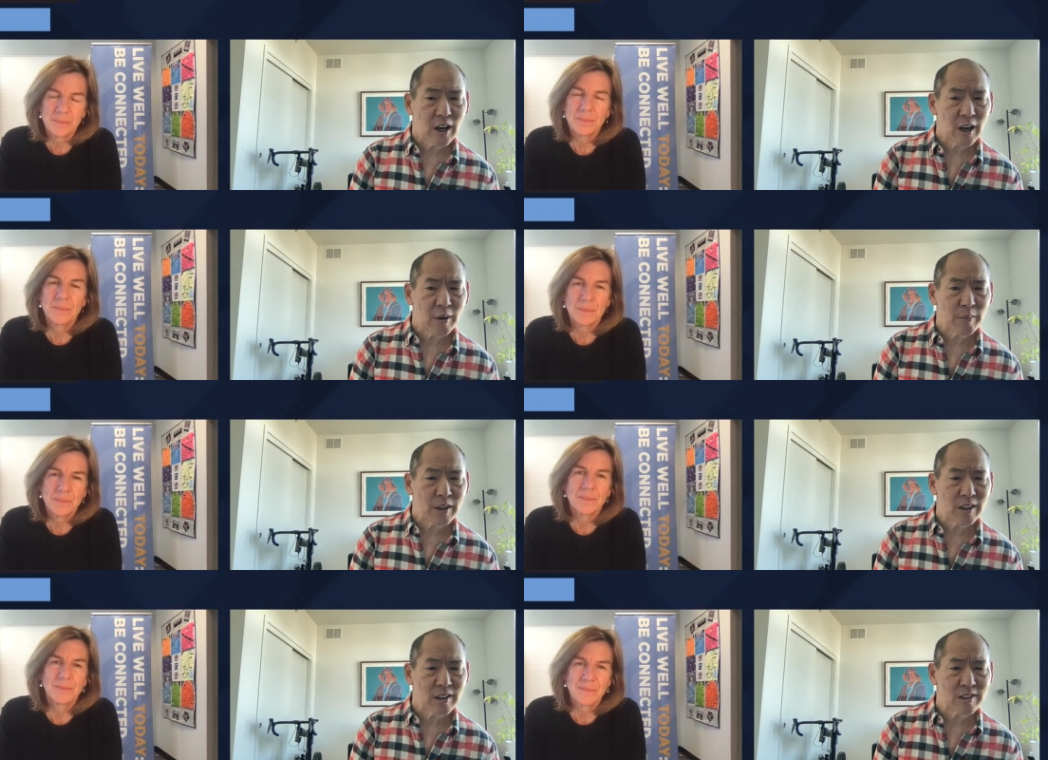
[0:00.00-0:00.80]
Speaker 1: I
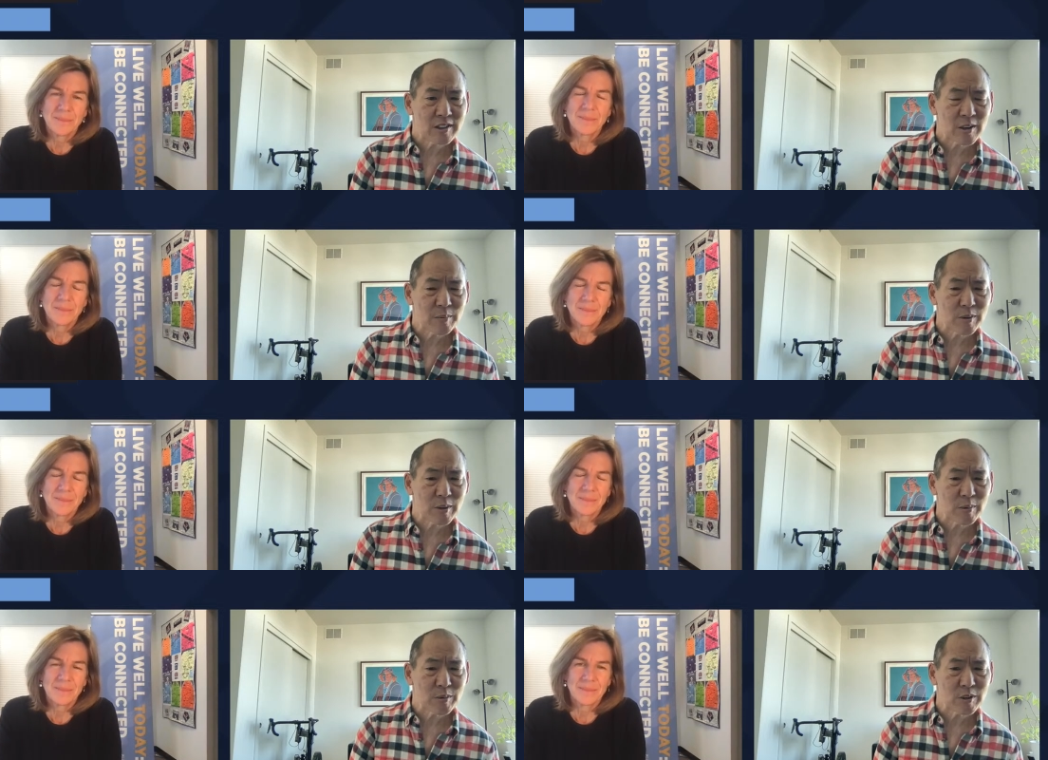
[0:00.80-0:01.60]
mean, the
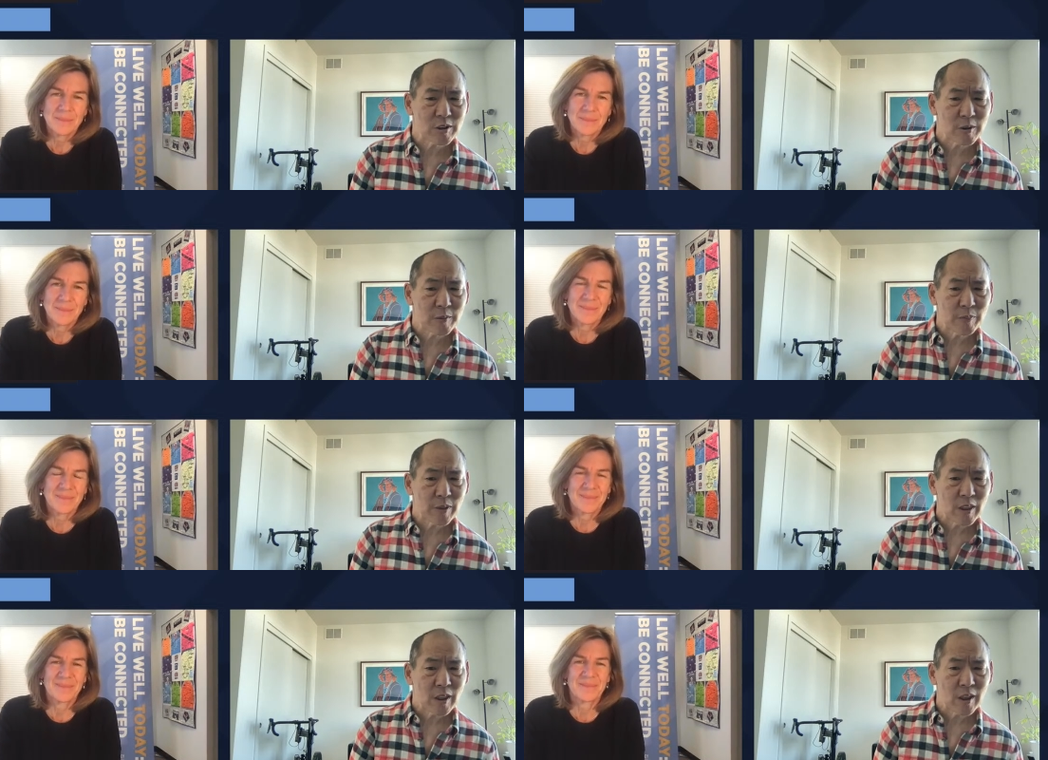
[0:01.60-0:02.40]
symptoms,
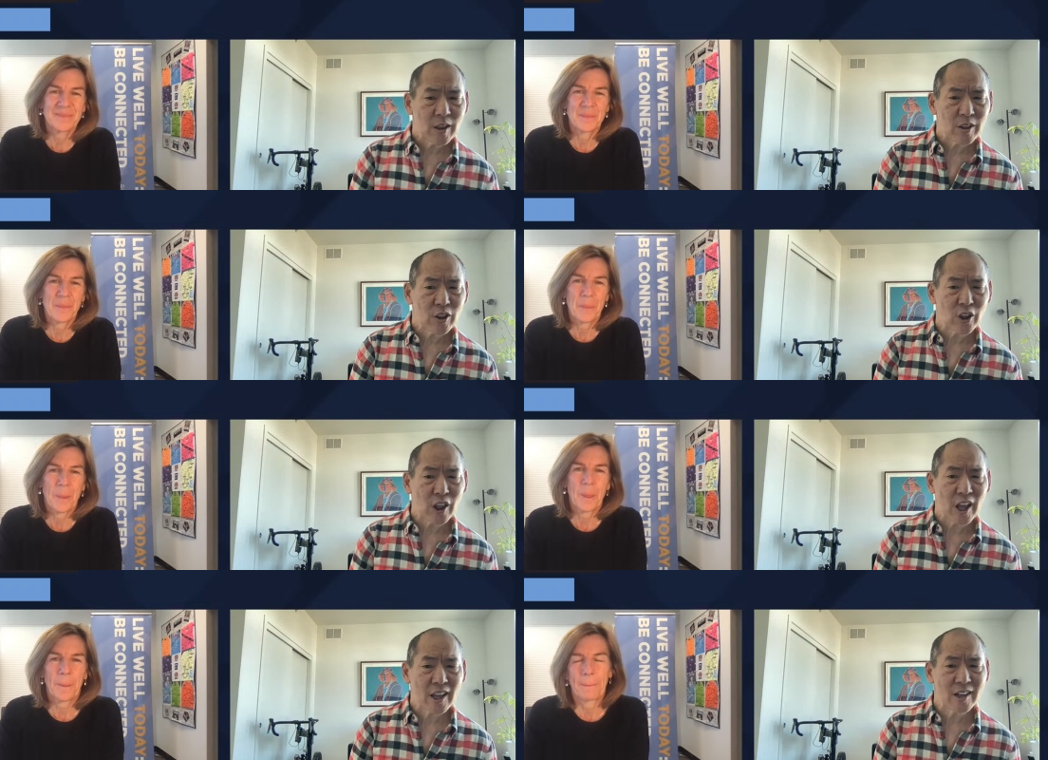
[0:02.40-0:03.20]
the
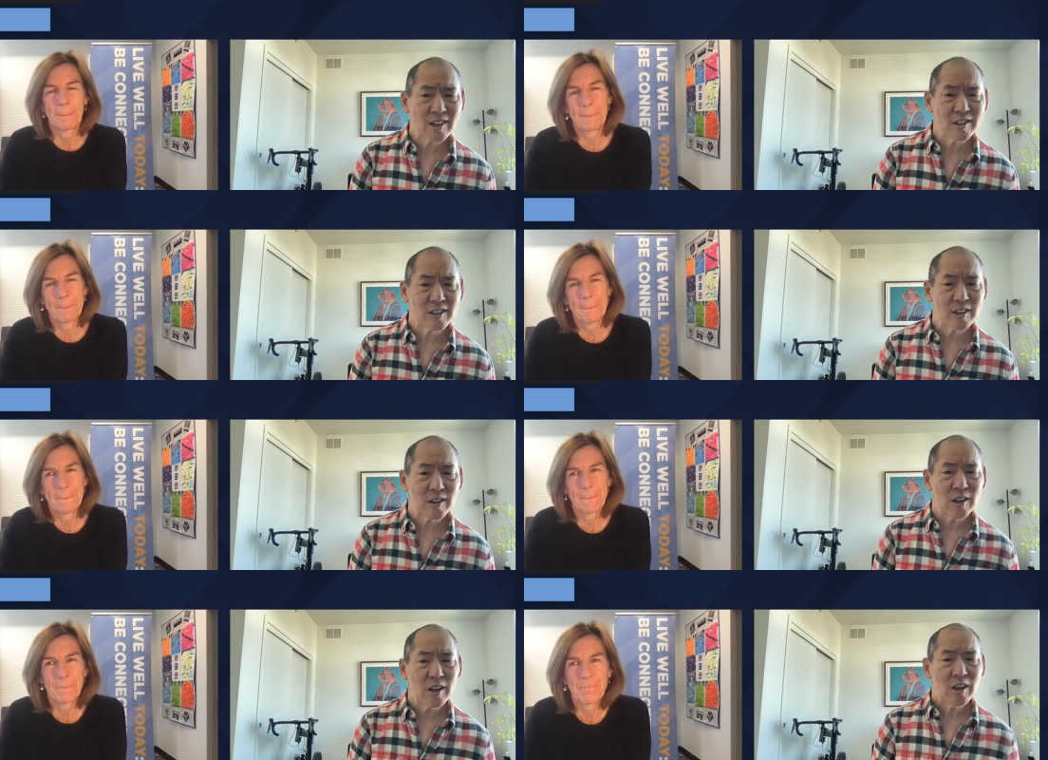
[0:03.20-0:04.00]
lightness, uh,
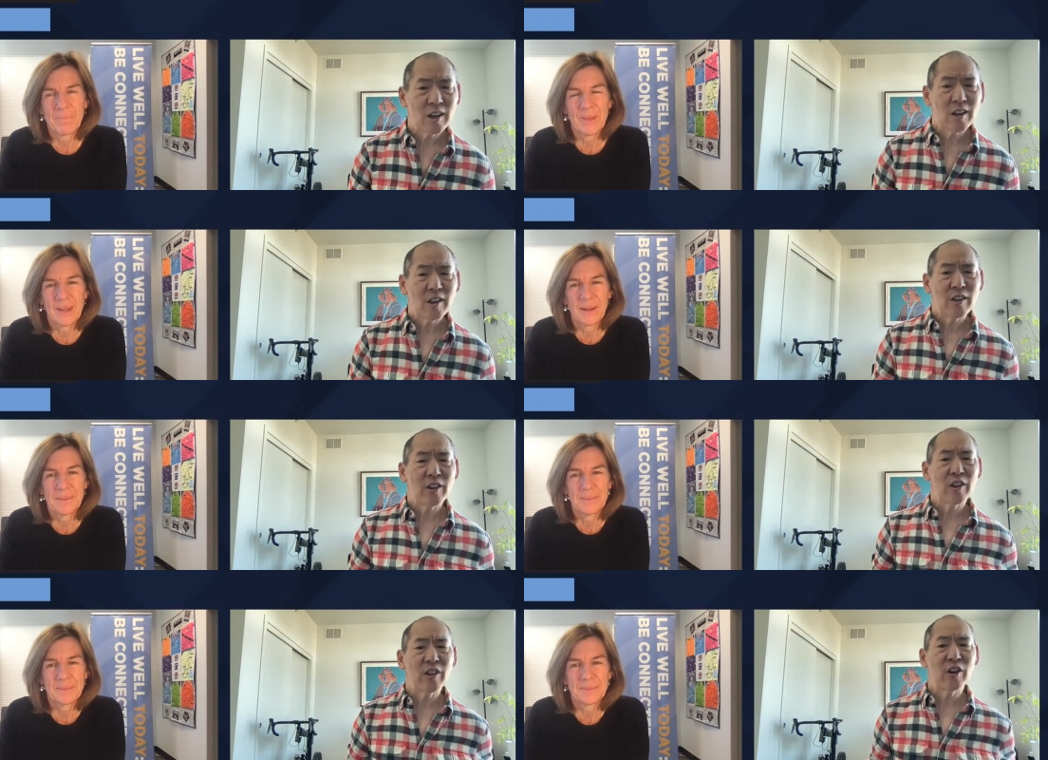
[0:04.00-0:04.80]

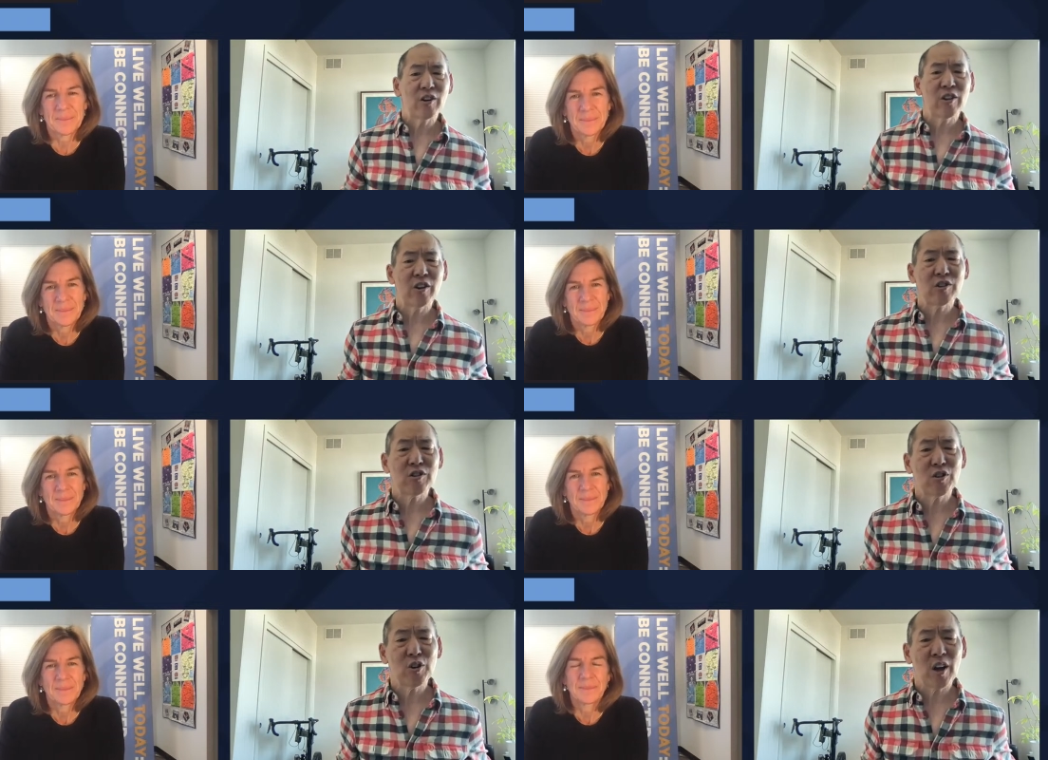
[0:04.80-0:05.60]
there,
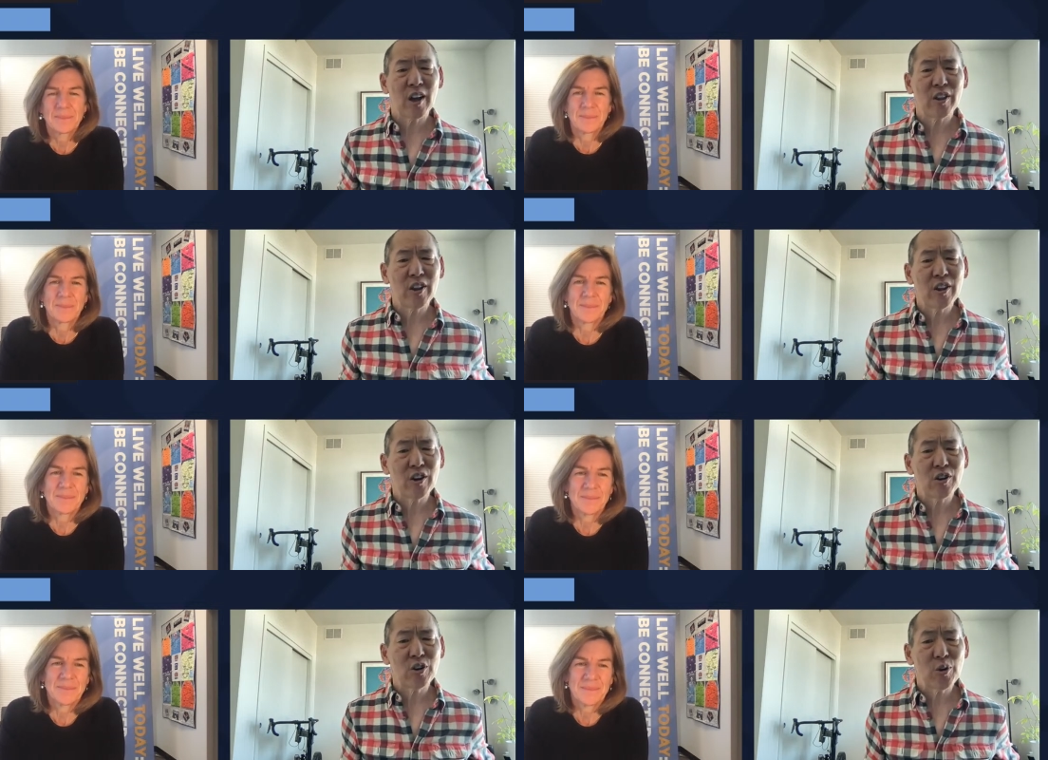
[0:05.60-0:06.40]
there's two, I think
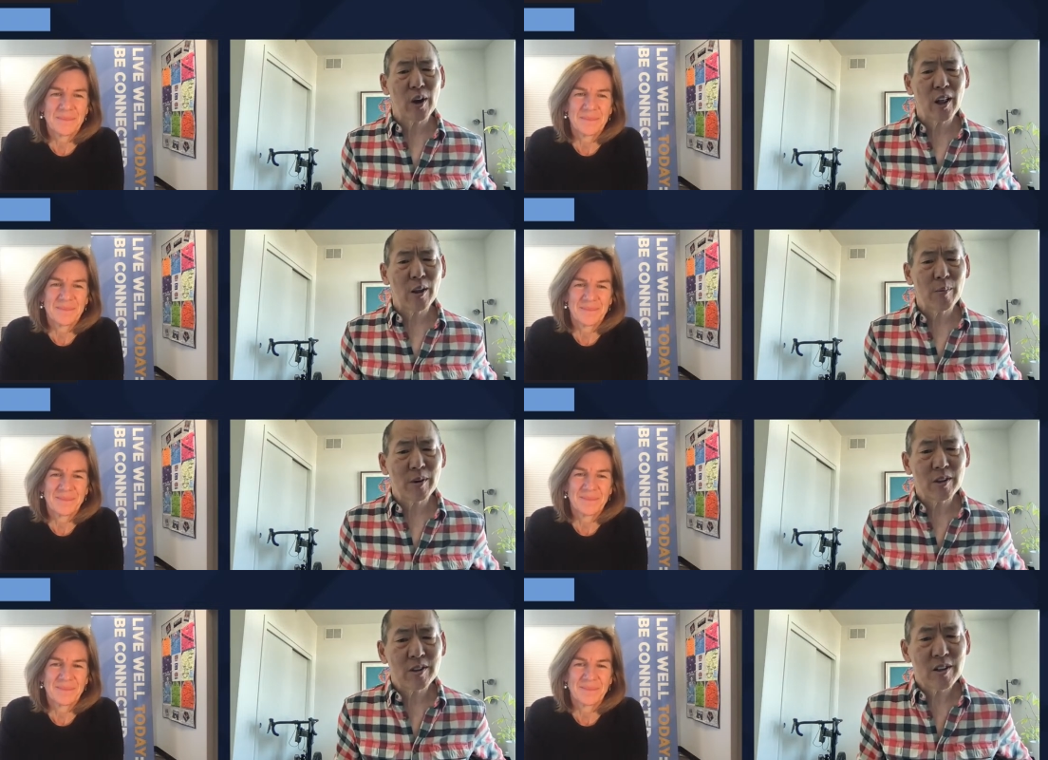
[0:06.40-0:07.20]
there are two
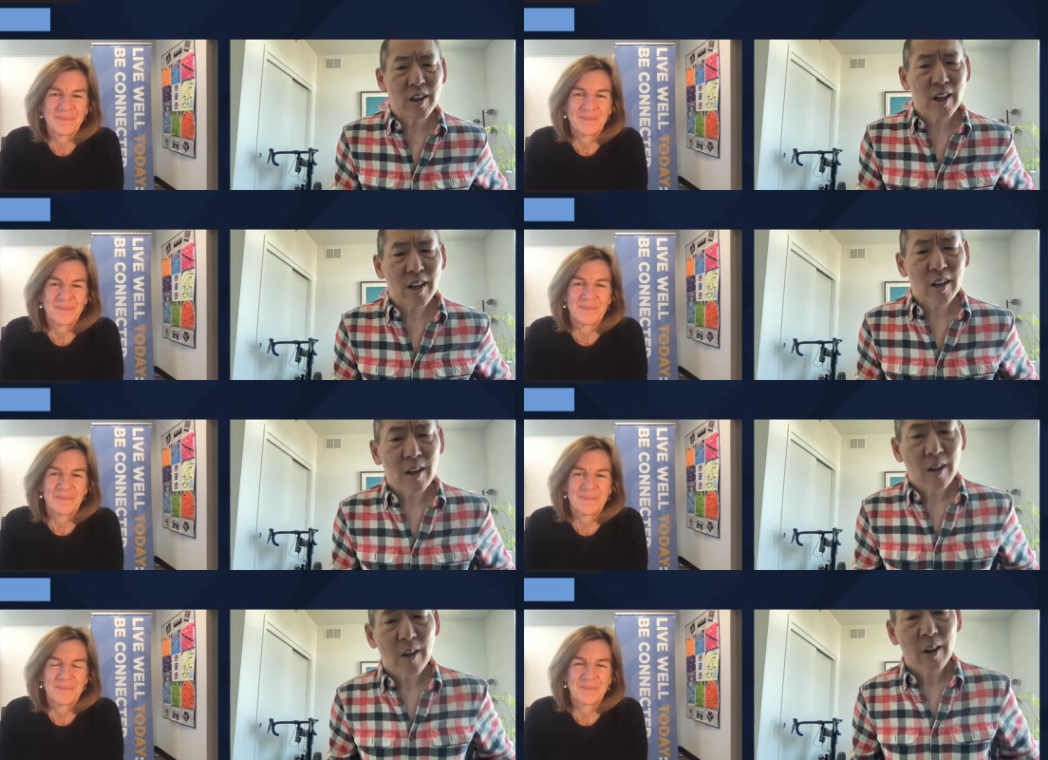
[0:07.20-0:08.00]
elements that,
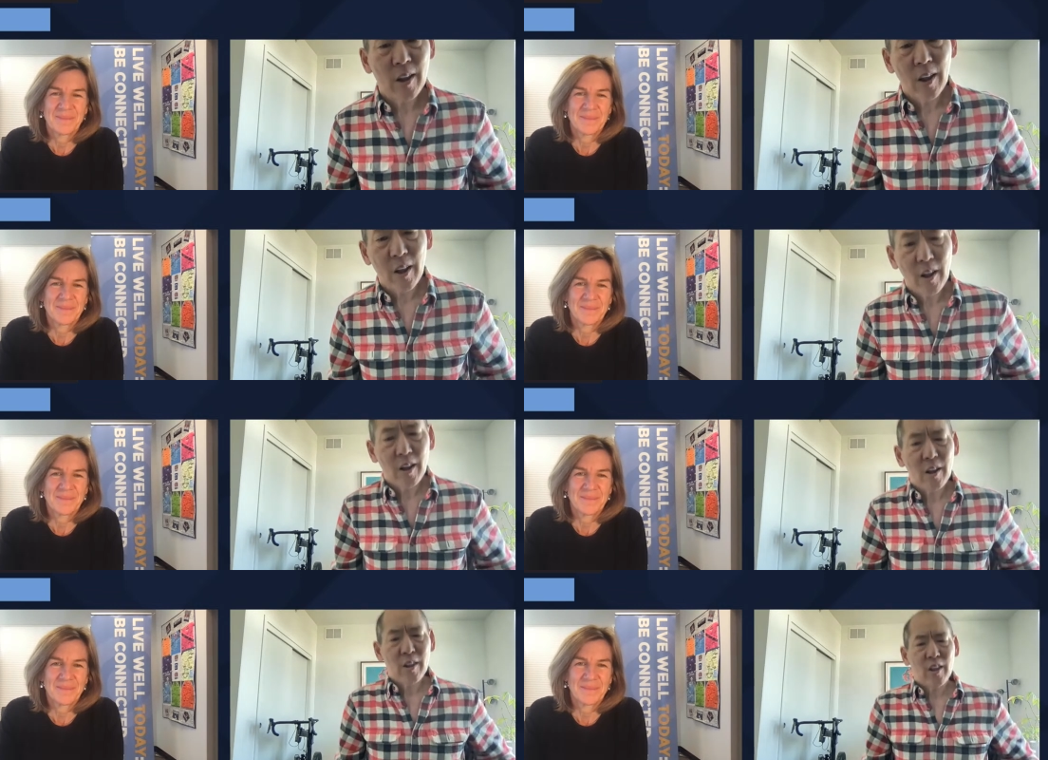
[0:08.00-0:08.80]

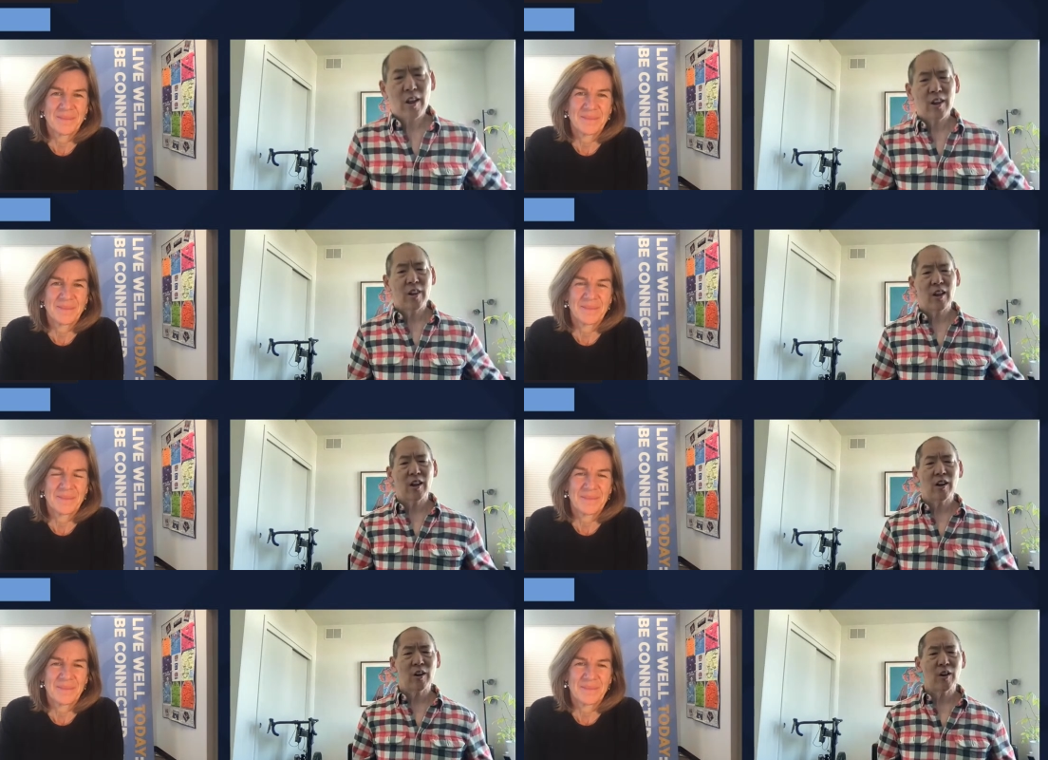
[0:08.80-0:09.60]
that,
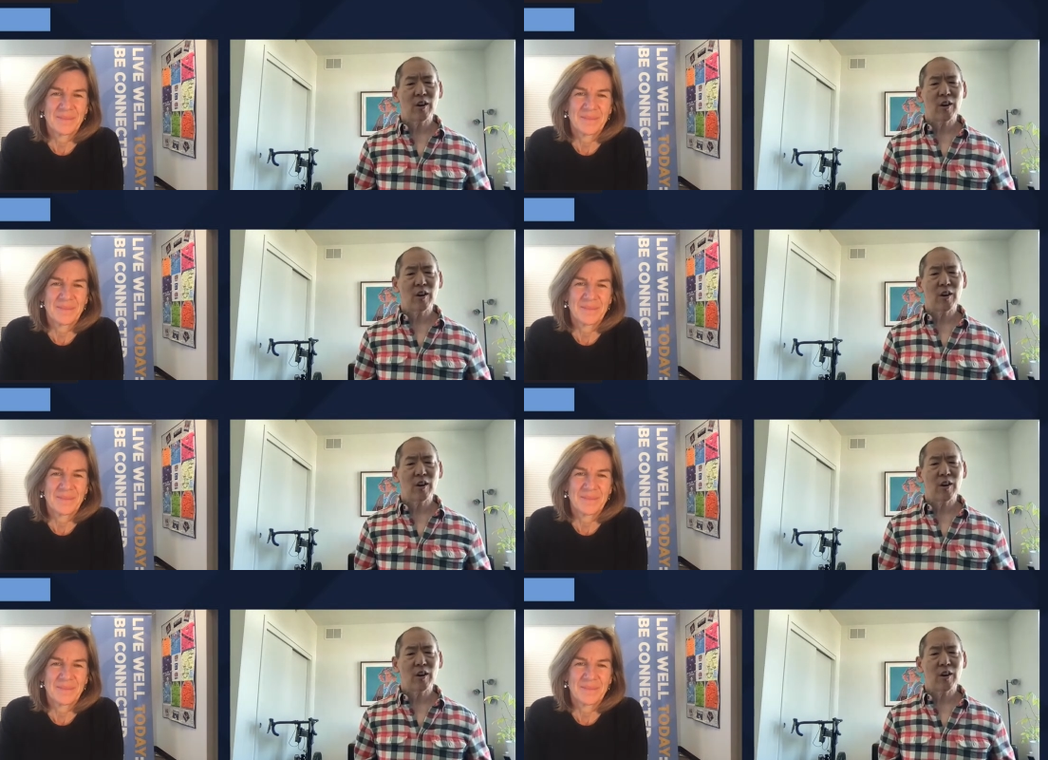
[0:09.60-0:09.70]
that